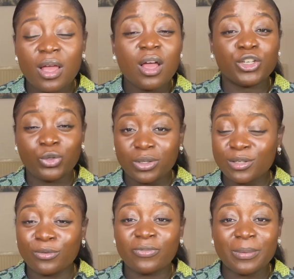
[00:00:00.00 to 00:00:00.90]
A shortage
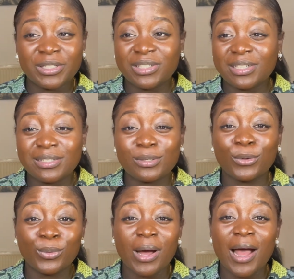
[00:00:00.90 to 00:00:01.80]
of pharmacists
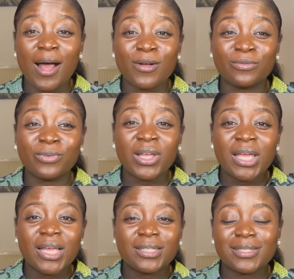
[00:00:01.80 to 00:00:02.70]
who have
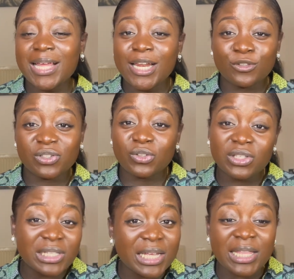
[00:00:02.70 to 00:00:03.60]
decided to just
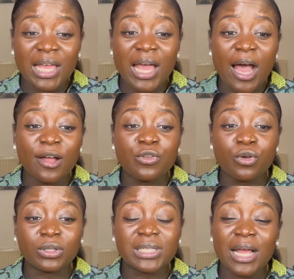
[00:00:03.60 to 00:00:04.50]
stay there and
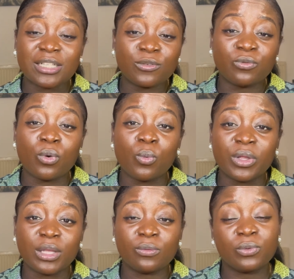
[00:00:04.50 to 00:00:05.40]
not ask for what
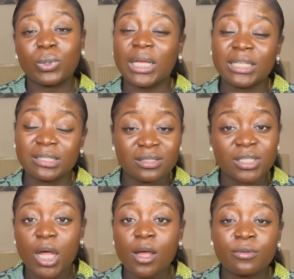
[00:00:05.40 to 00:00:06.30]
they feel like they
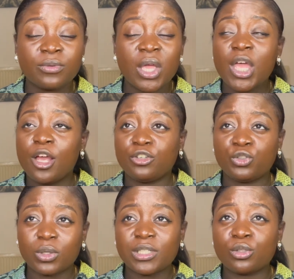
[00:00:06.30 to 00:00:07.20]
deserve. A
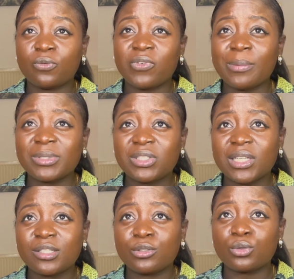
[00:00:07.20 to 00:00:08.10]
shortage of
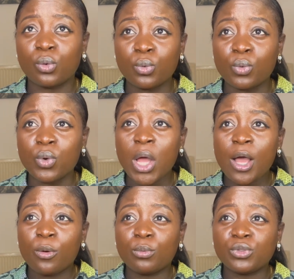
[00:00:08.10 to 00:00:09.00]
pharmacists who
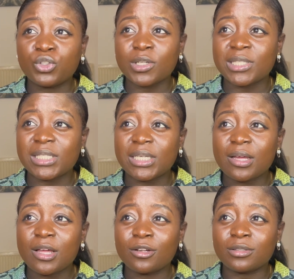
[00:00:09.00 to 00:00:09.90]
would just
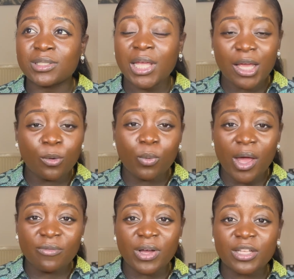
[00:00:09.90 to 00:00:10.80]
take
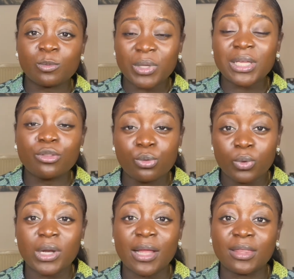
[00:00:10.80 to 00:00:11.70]
whatever is being
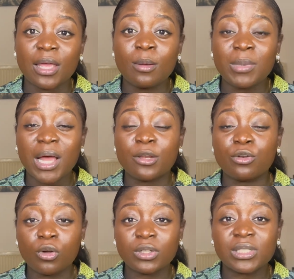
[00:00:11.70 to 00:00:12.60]
thrown at them and
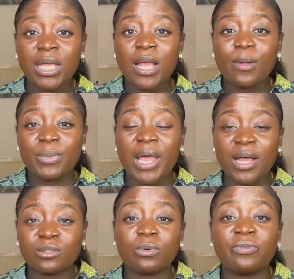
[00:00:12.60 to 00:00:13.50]
not be
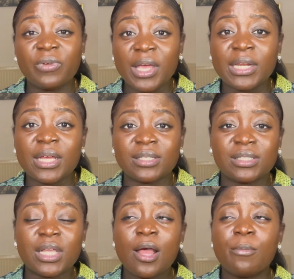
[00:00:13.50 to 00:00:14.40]
asked for
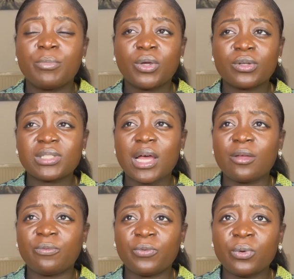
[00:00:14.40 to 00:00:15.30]
fairness. Because I
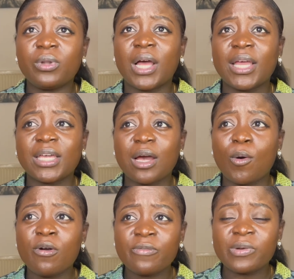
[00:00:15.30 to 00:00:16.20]
feel like
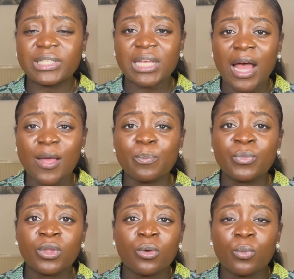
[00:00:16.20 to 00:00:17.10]
over time
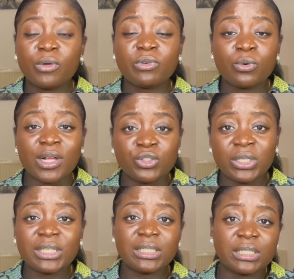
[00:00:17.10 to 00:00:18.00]
we've
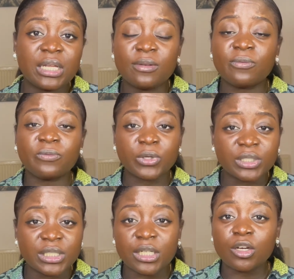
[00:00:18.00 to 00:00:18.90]
gradually seen
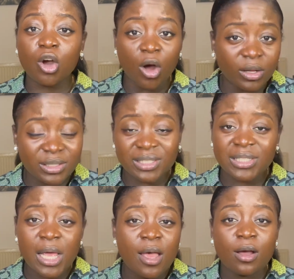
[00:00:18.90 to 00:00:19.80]
funding cuts
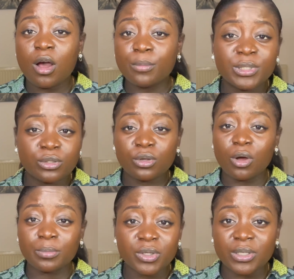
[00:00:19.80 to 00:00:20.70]
come into
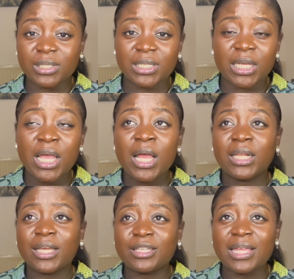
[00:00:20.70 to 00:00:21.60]
community.
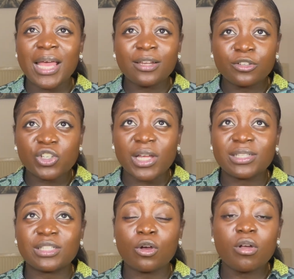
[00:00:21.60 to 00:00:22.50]
Like the
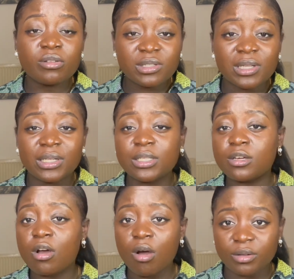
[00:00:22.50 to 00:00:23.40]
NHS constantly
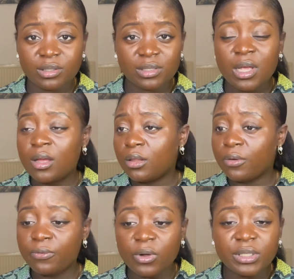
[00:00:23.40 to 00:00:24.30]
cuts the
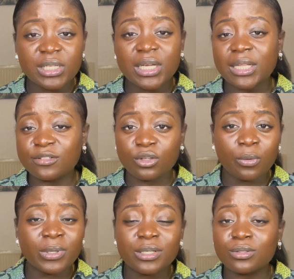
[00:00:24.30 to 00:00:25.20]
funding that's
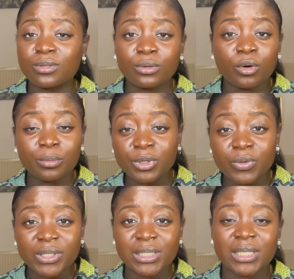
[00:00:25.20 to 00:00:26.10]
going into the
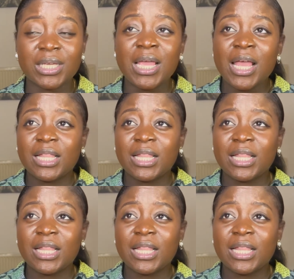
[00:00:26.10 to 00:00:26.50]
community.